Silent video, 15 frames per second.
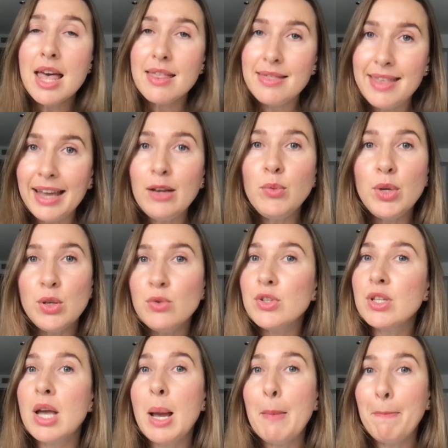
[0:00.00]
then we
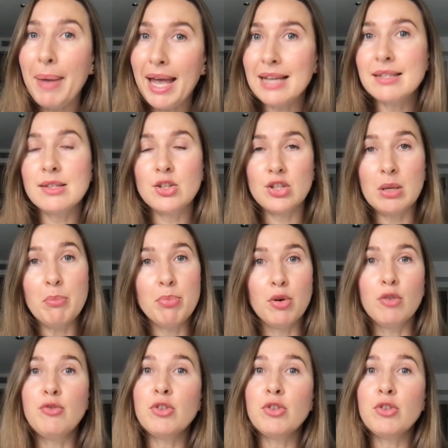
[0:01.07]
use past simple.